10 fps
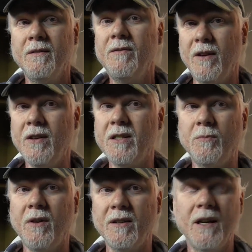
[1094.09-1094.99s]
Very
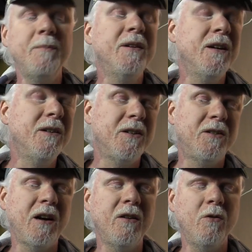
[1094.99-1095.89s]
surprised. And I've been into
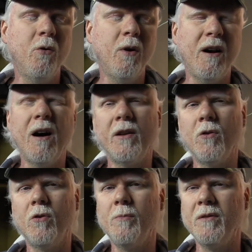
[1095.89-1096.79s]
stereo and audio
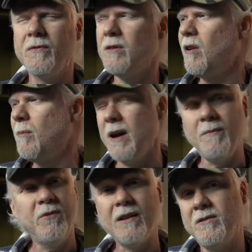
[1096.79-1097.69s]
equipment for all
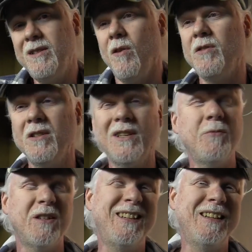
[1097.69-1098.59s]
my, you know, since I
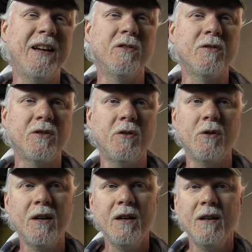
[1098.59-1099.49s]
was a teenager.
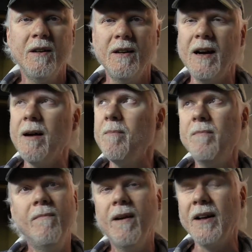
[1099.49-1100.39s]
So
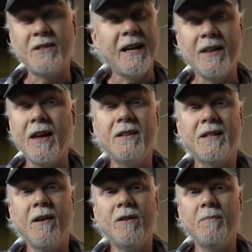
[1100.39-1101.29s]
um, I'll tell you, they
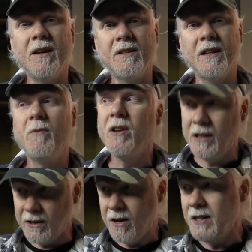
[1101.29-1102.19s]
sound amazing. And then when you
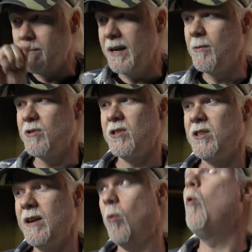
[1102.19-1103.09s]
click on the big ones,
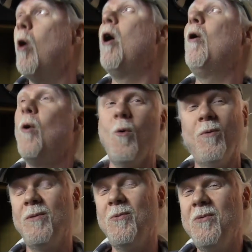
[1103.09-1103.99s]
it's like, whoa,
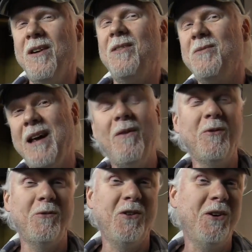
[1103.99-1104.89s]
well, now
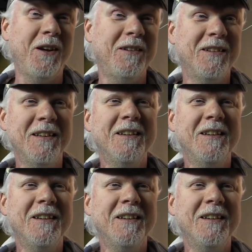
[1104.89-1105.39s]
we're cooking.